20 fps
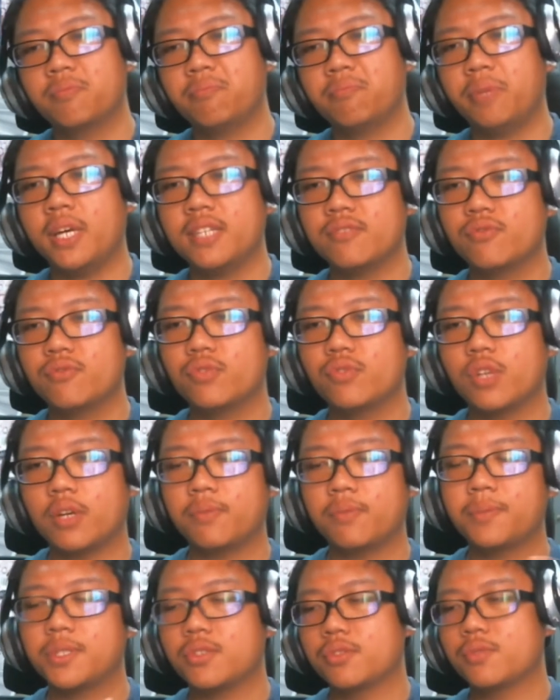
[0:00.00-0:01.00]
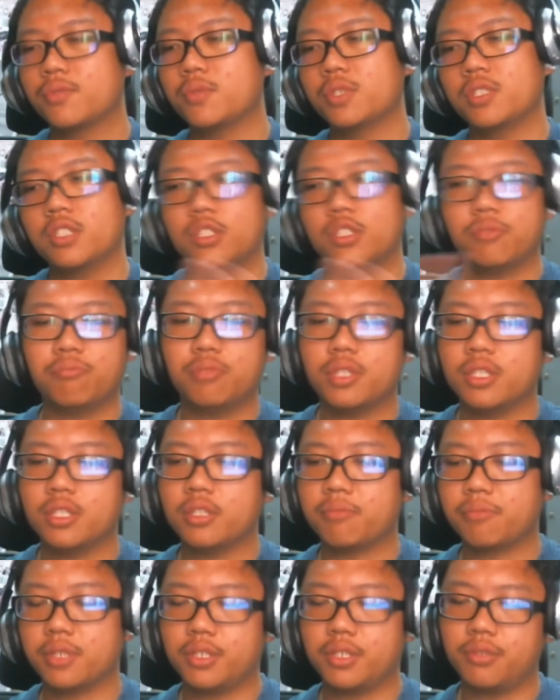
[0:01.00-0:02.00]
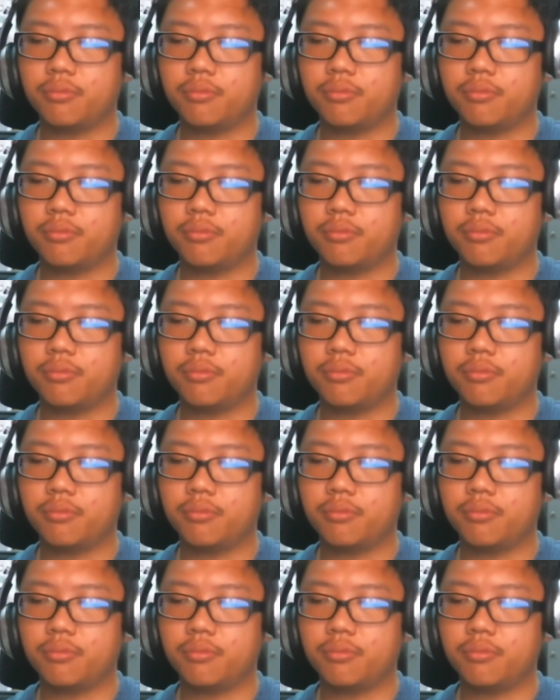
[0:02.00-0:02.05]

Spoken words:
past few episodes was just building,